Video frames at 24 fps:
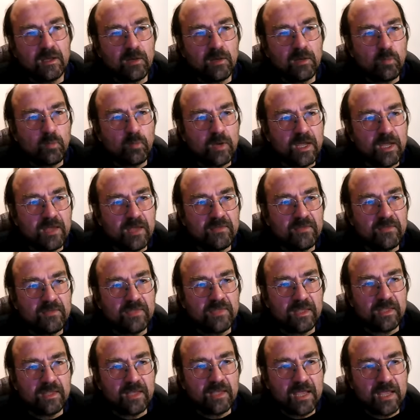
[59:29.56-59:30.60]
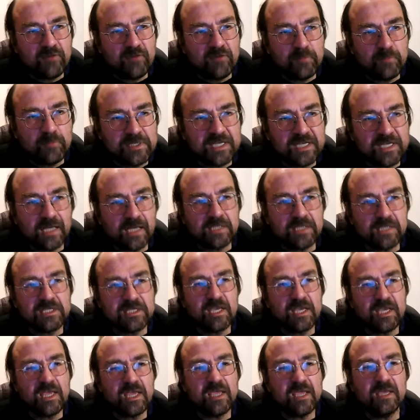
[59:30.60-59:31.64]
with
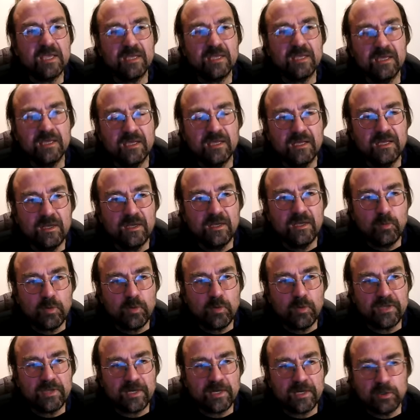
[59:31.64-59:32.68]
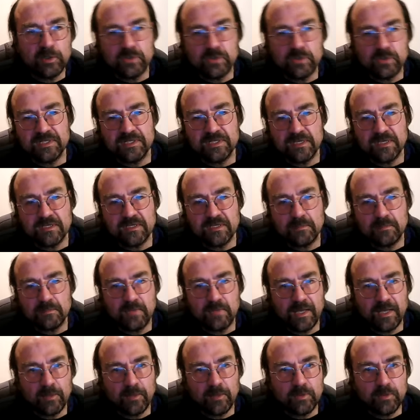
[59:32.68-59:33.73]
incrementality, with agnosticism,
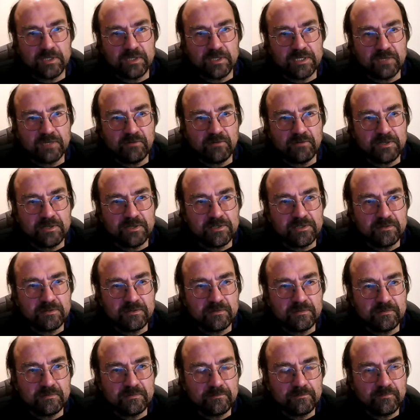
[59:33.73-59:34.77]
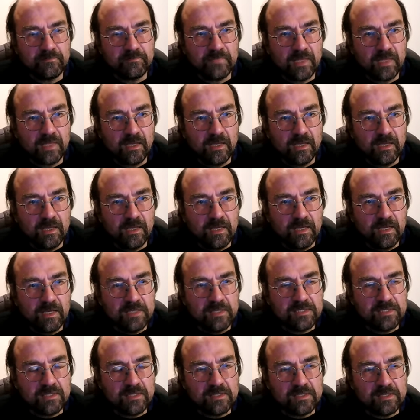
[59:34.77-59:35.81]
and with integration.
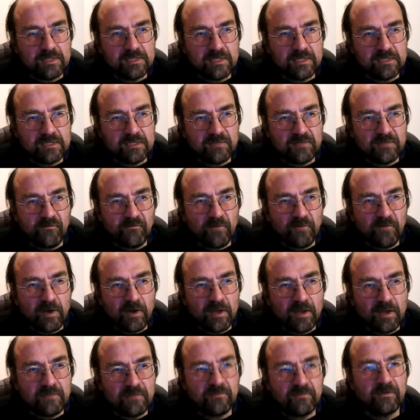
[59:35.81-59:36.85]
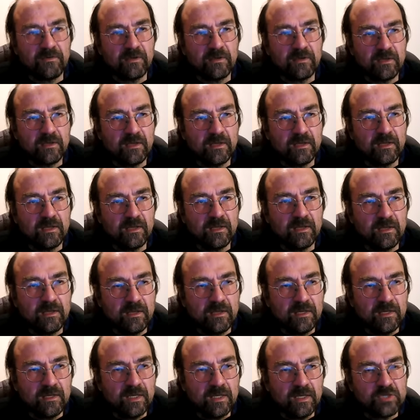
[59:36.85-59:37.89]
So those 5
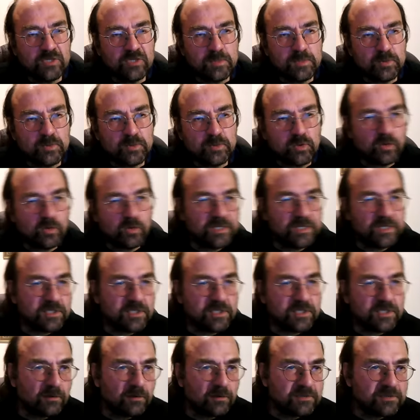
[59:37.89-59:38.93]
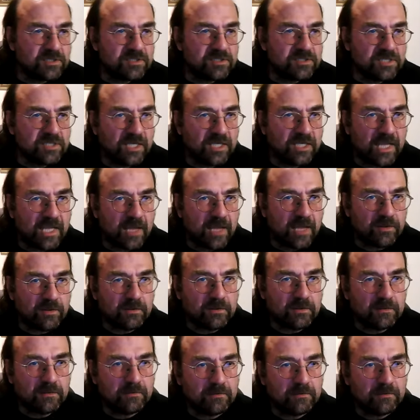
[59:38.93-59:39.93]
principles all interlocked together,